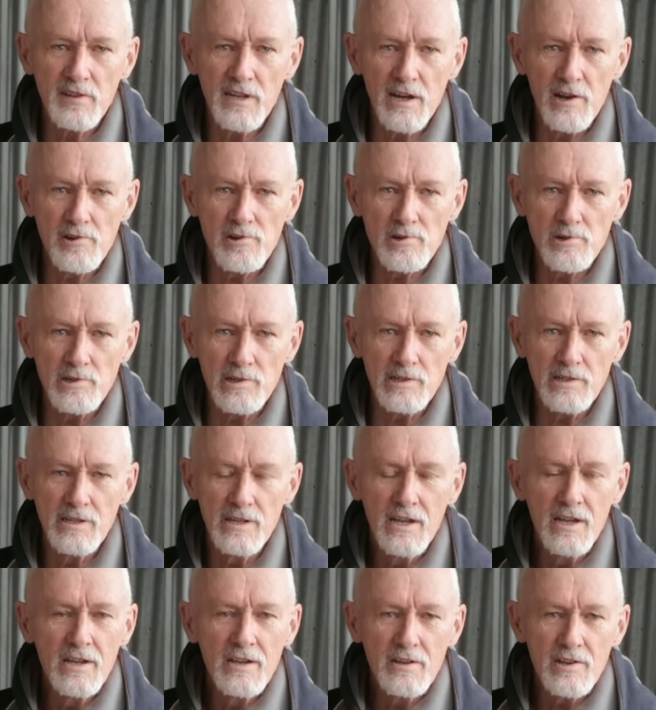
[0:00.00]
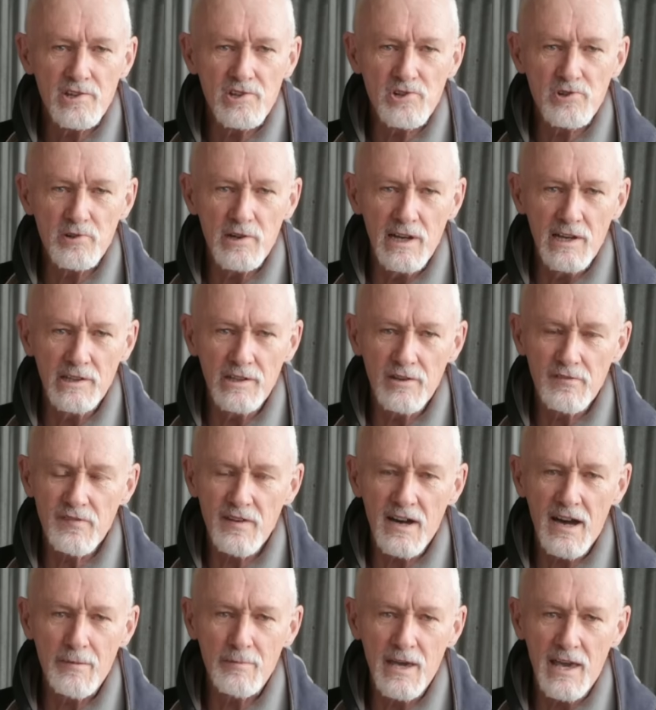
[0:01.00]
country Australian
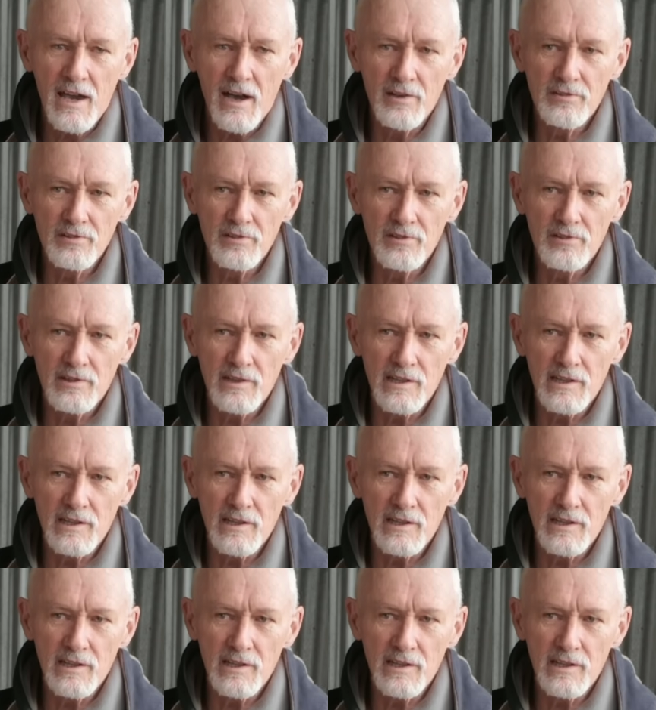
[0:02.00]
farmhouses,